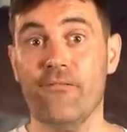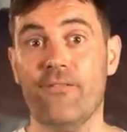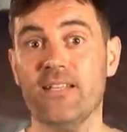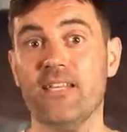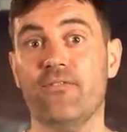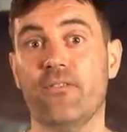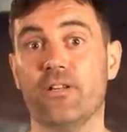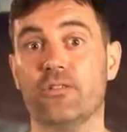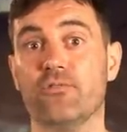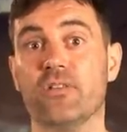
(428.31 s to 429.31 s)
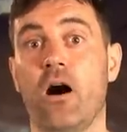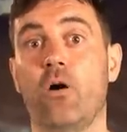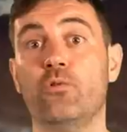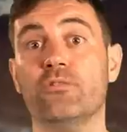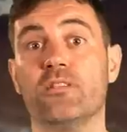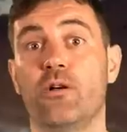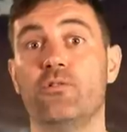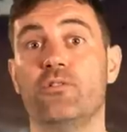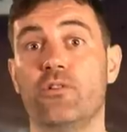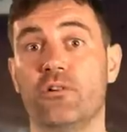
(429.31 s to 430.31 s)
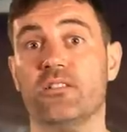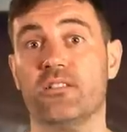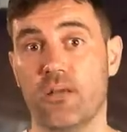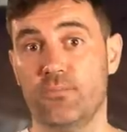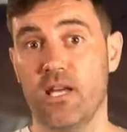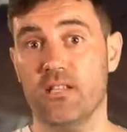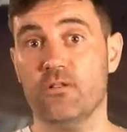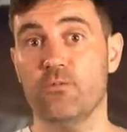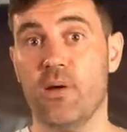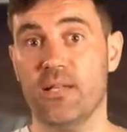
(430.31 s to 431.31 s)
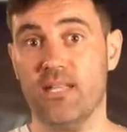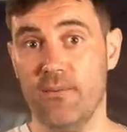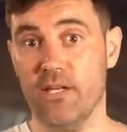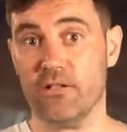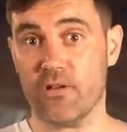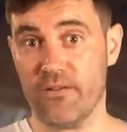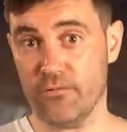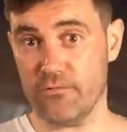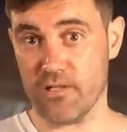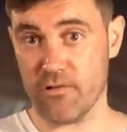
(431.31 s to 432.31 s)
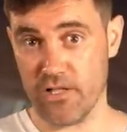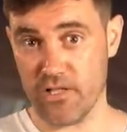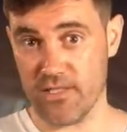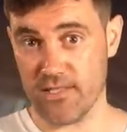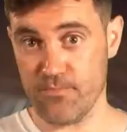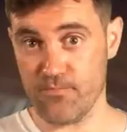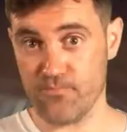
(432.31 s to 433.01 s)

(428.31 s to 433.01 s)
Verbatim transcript: FATF officials are also not subject to pandemic travel restrictions.